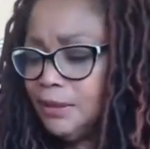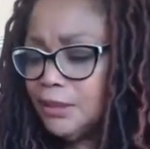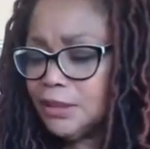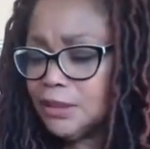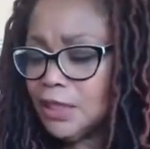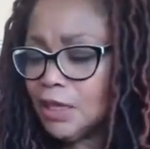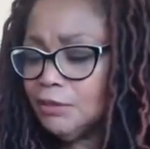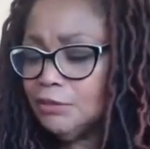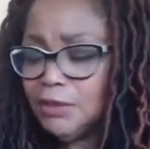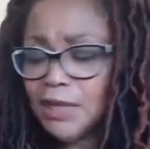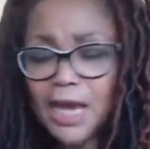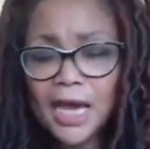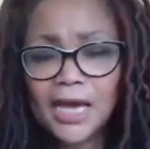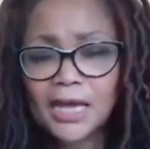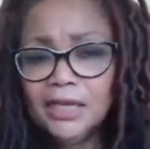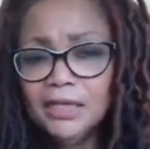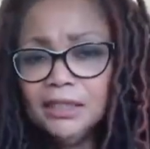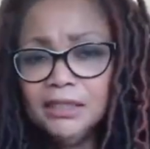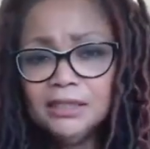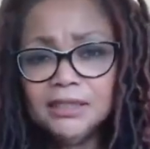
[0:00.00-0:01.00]
So yeah,
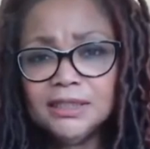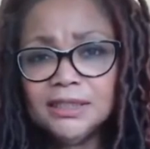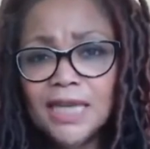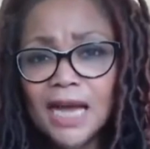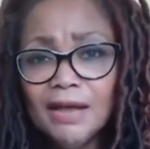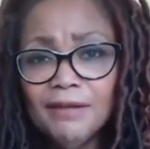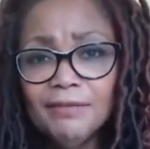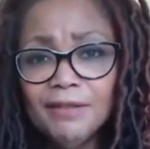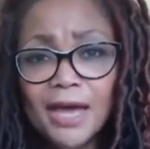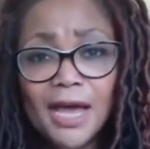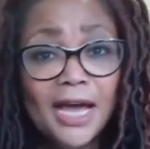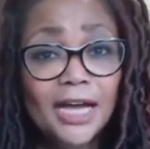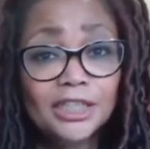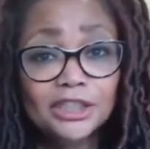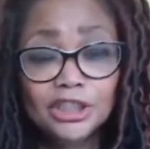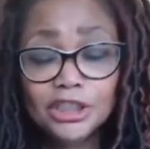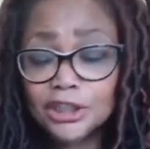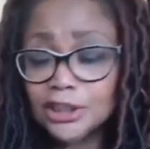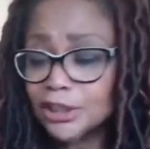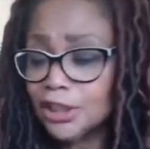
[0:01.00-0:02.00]
down the
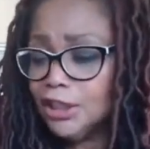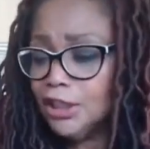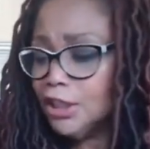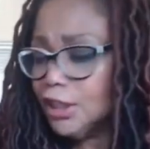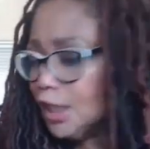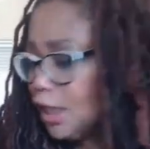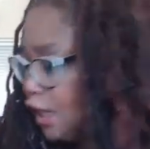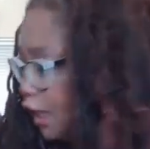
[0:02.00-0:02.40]
hatch it's going to